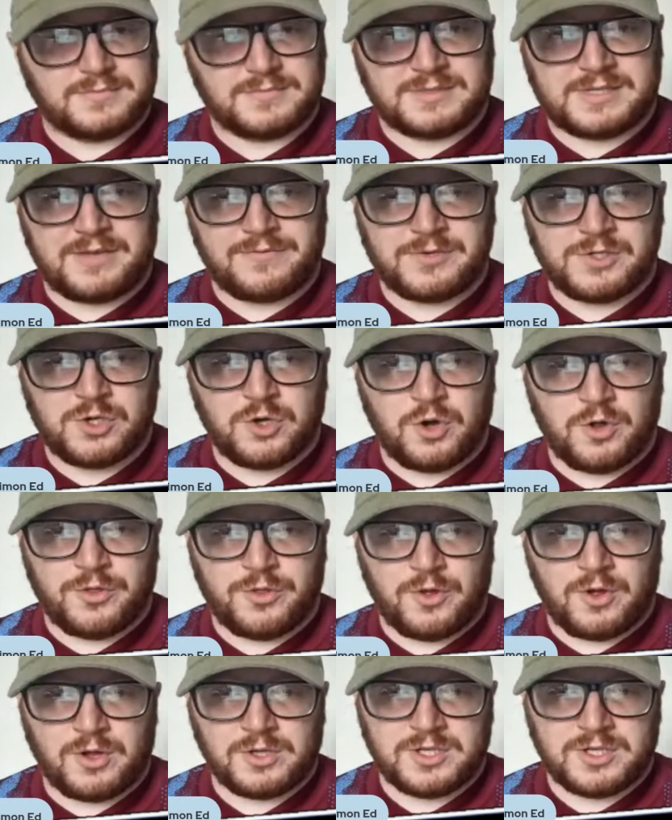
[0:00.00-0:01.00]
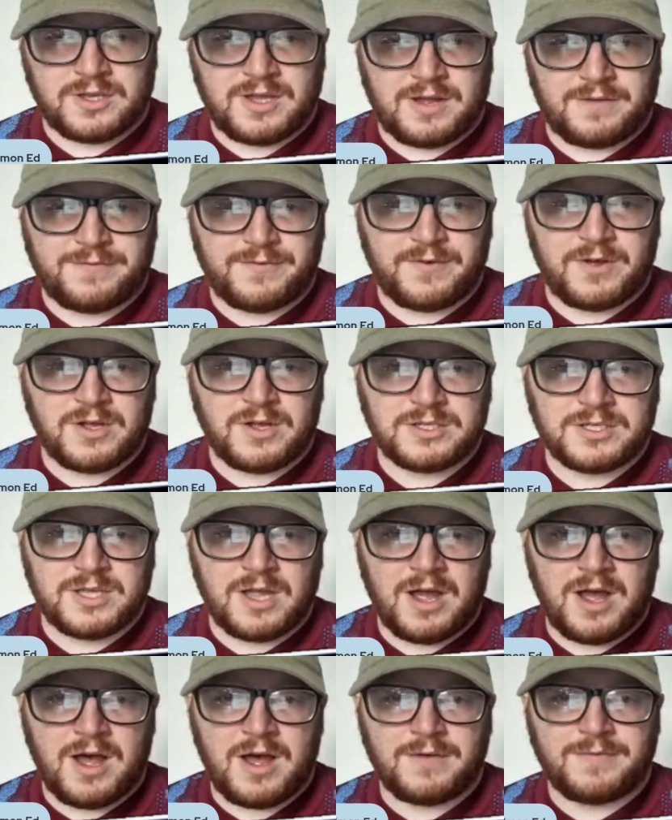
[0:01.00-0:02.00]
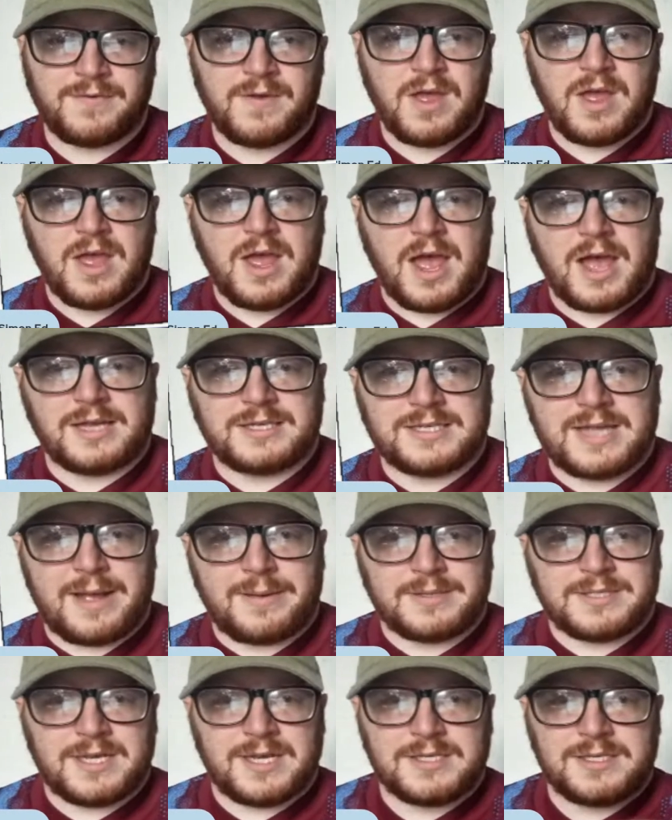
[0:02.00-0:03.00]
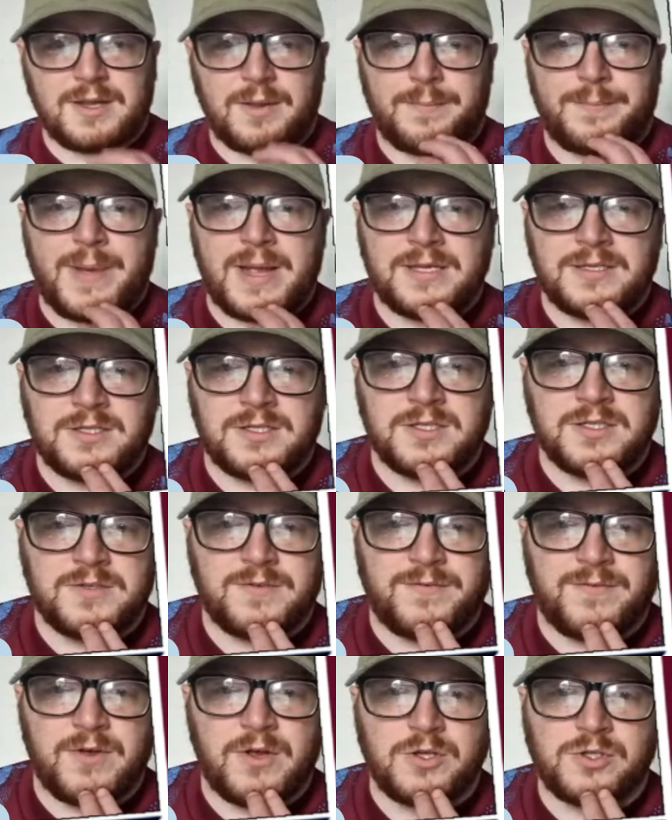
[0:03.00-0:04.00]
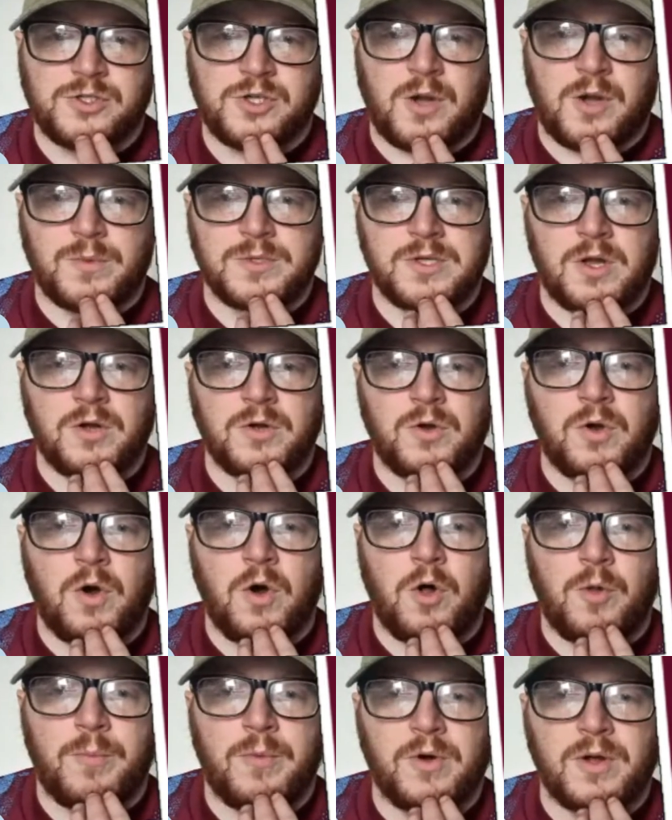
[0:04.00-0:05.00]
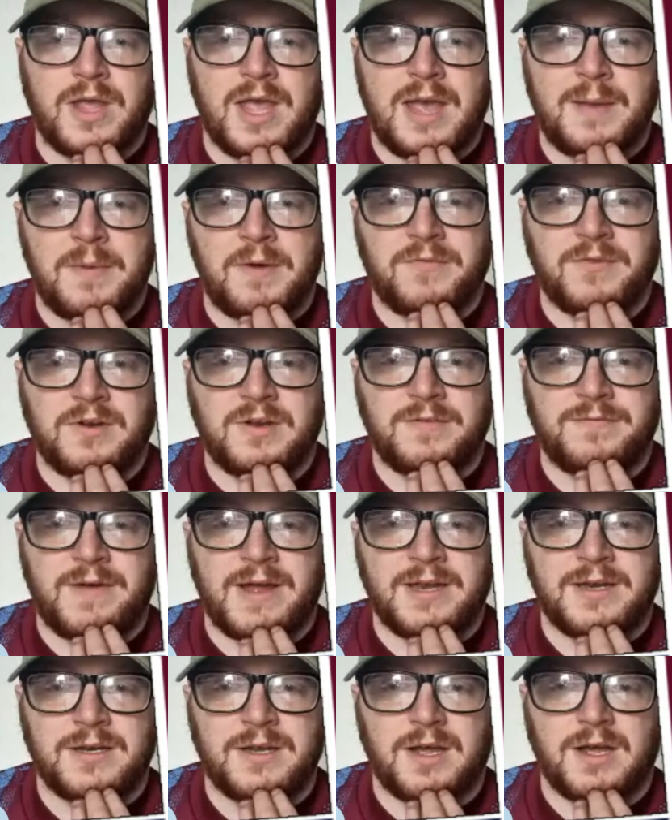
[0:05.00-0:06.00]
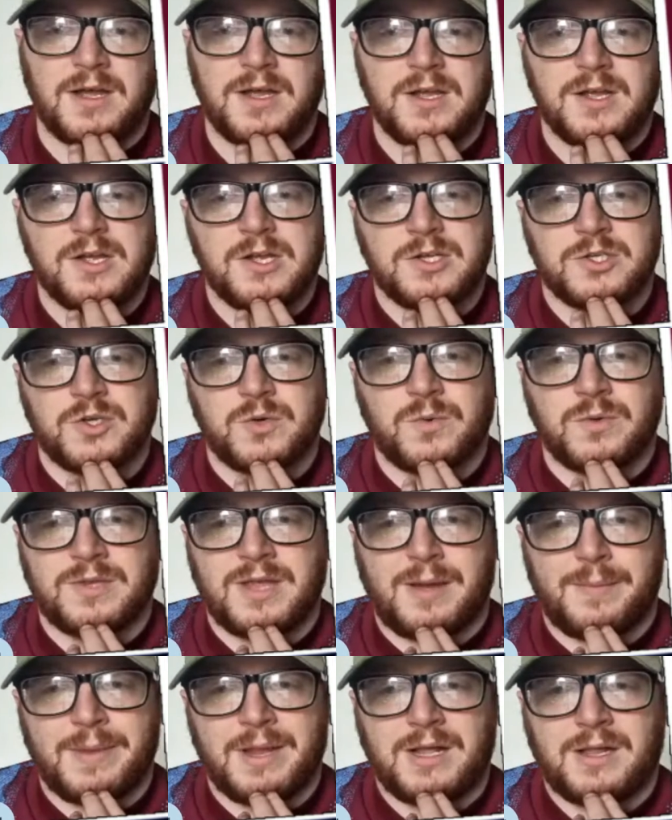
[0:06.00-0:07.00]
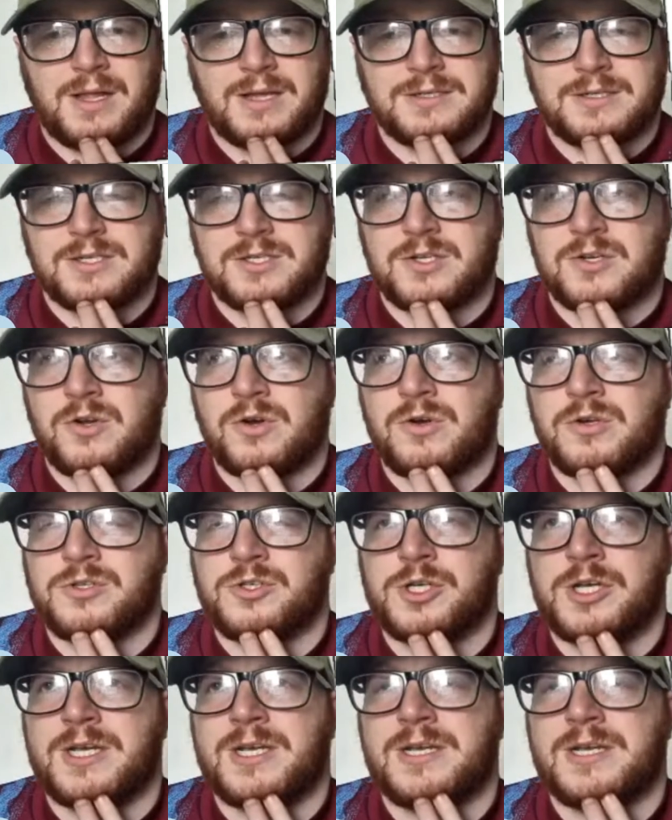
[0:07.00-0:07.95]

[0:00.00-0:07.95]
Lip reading: give us your thoughts on that first half. Simon says, Benson's first shot was on goal but came off a defender. So would that be classed as an OG?